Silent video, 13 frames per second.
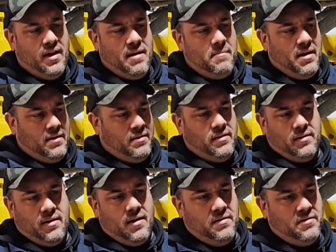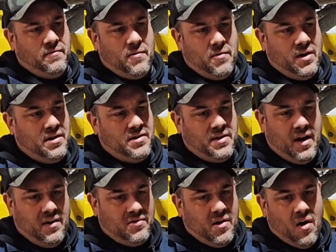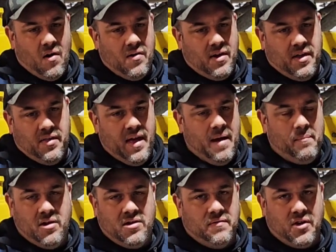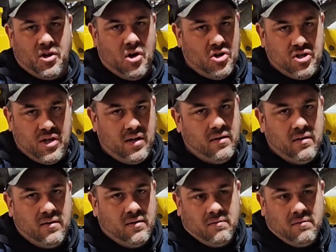I mean, aren't the 40-inch tires already that much of a cushion,